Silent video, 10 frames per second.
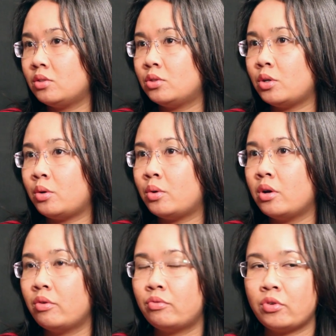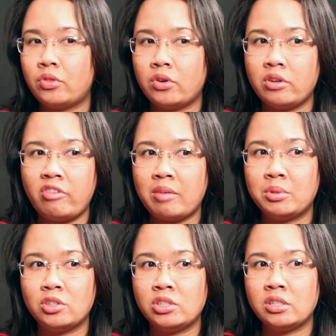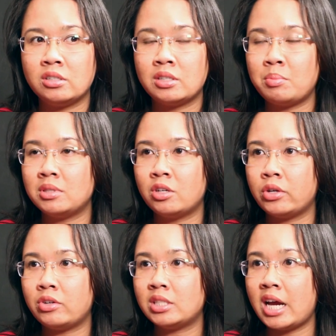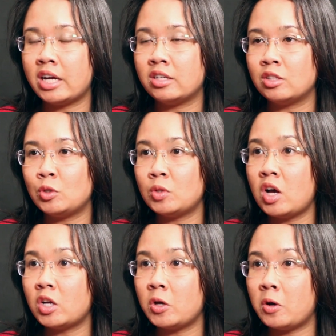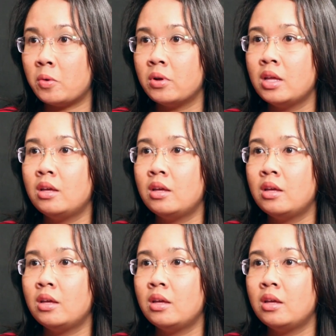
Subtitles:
So for 35 plus years, up until he retired not too long ago,